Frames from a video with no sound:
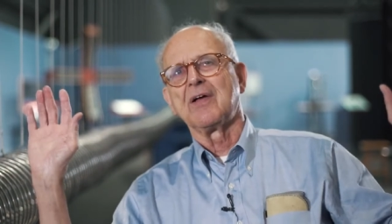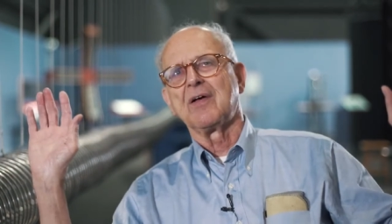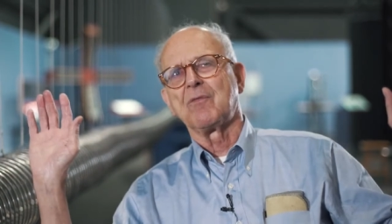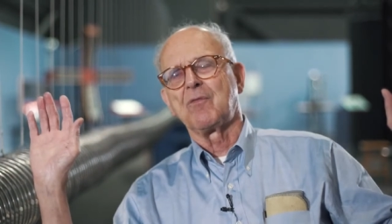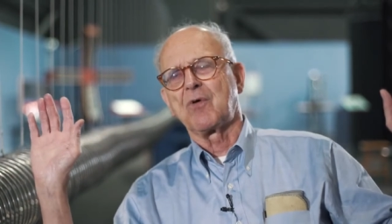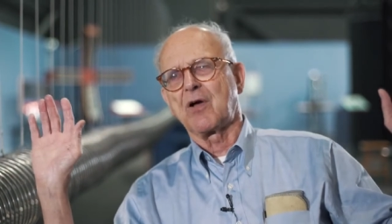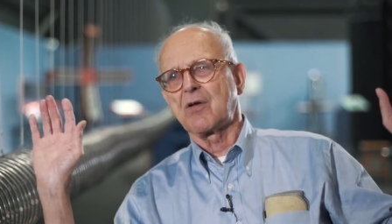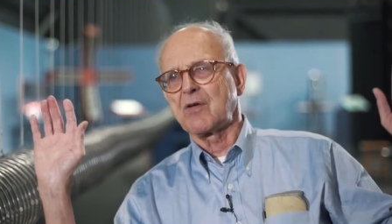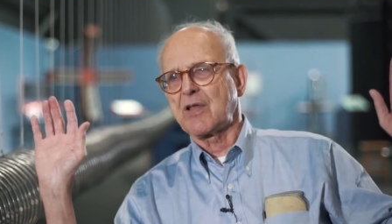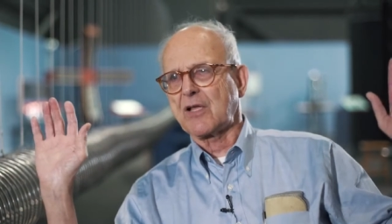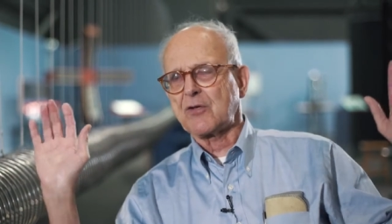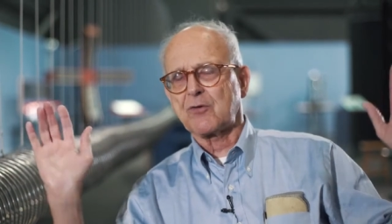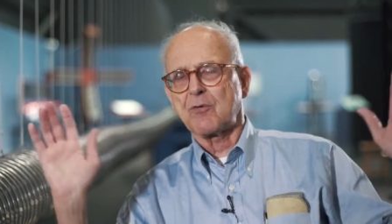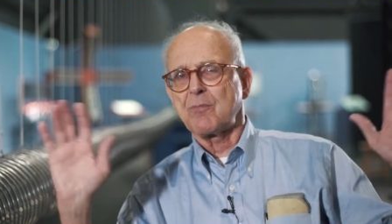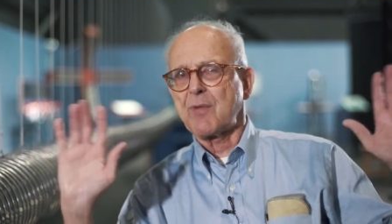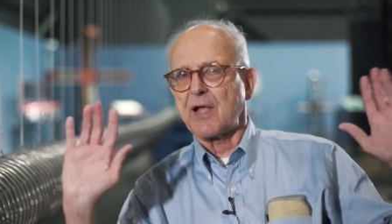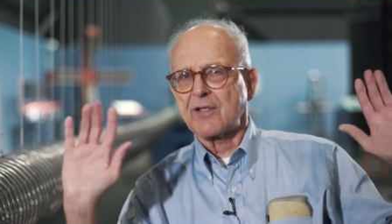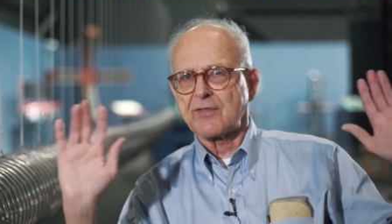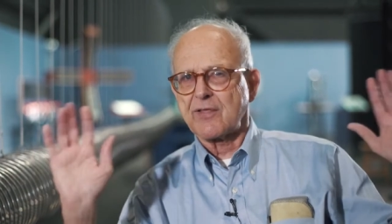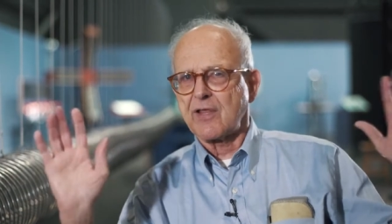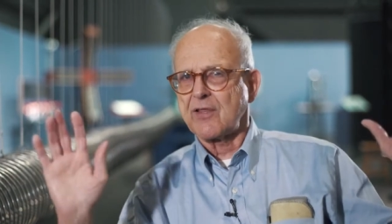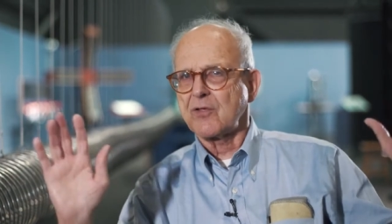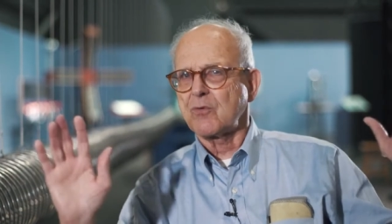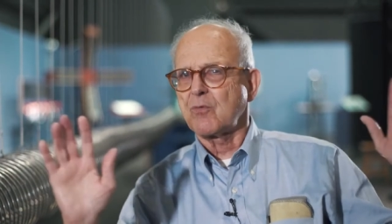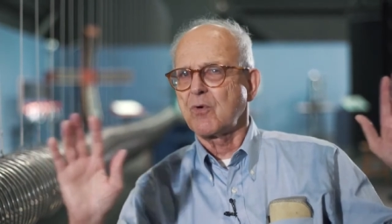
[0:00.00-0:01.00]
Well,
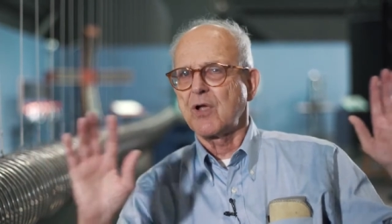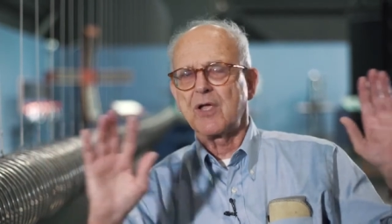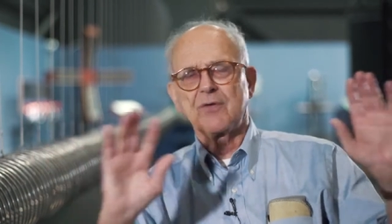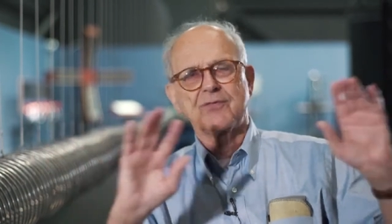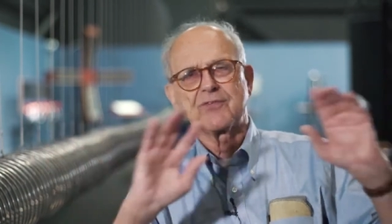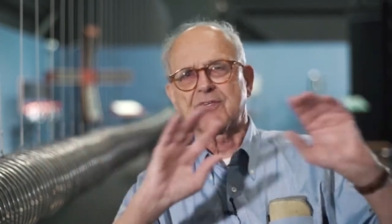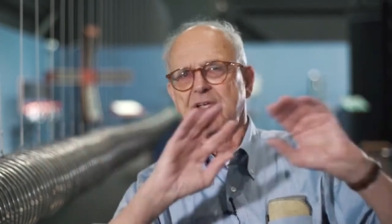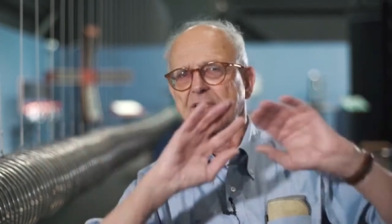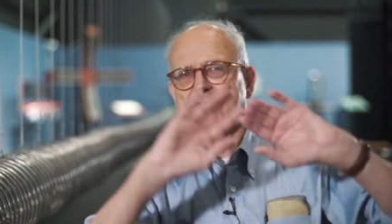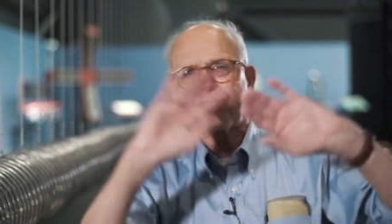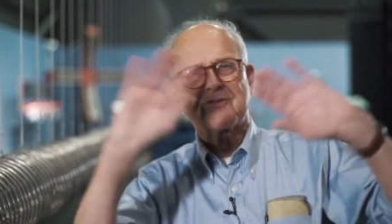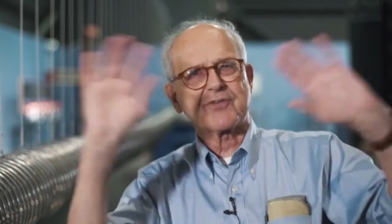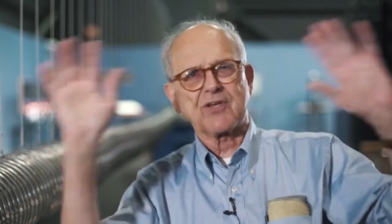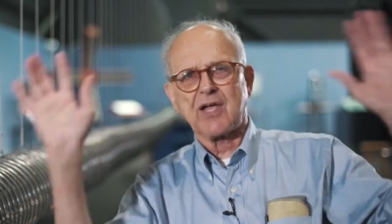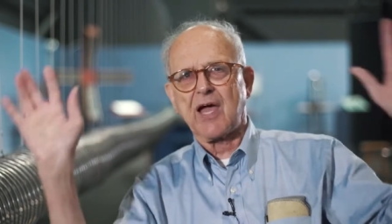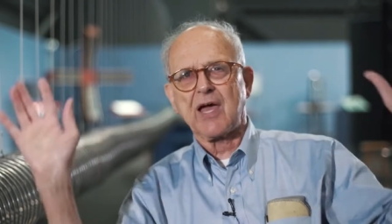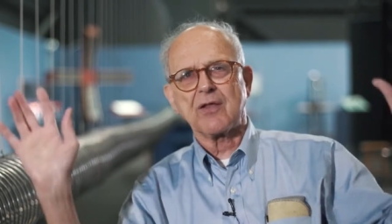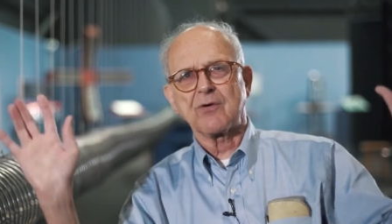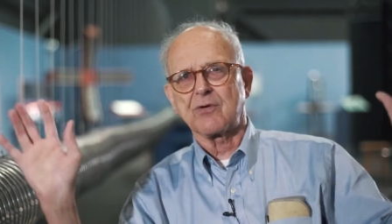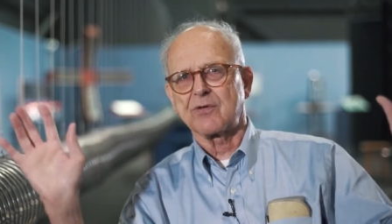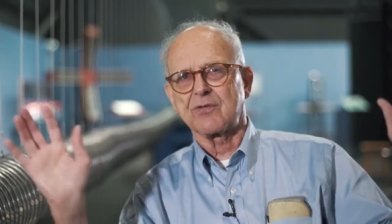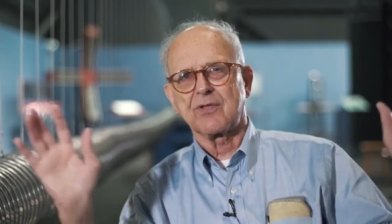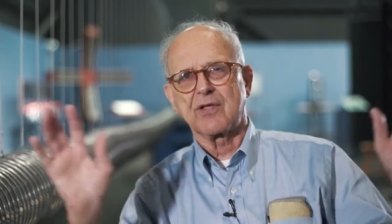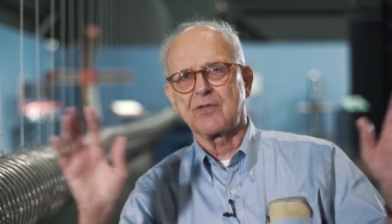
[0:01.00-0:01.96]
electromagnetic waves get scattered,